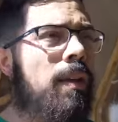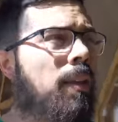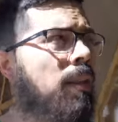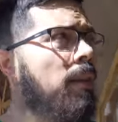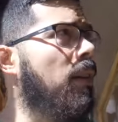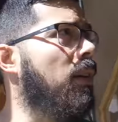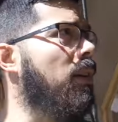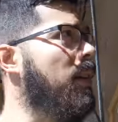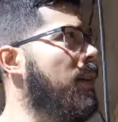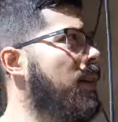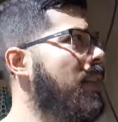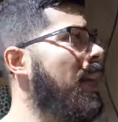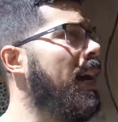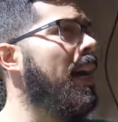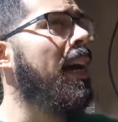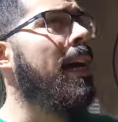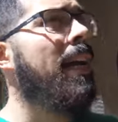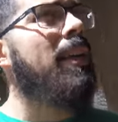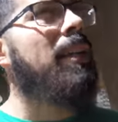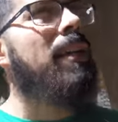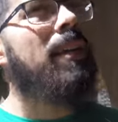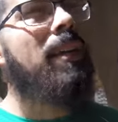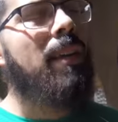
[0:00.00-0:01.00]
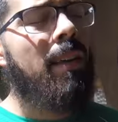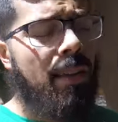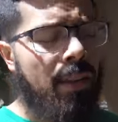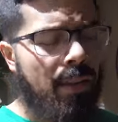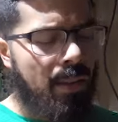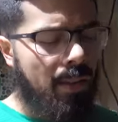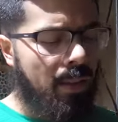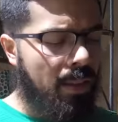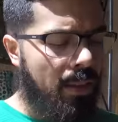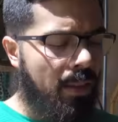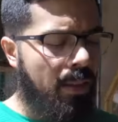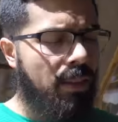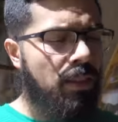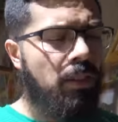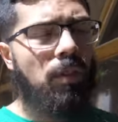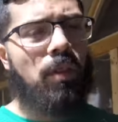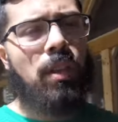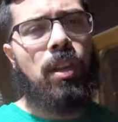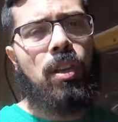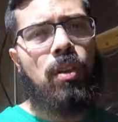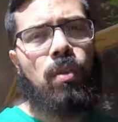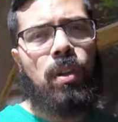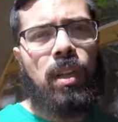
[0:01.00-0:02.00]
They're designed so
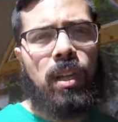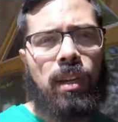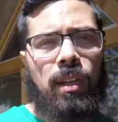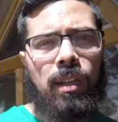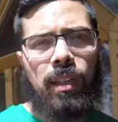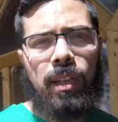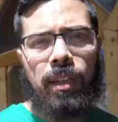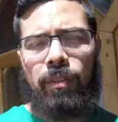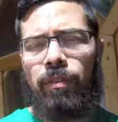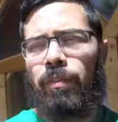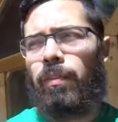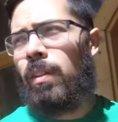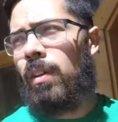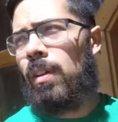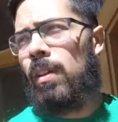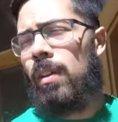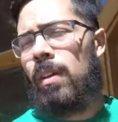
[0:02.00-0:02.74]
that you can live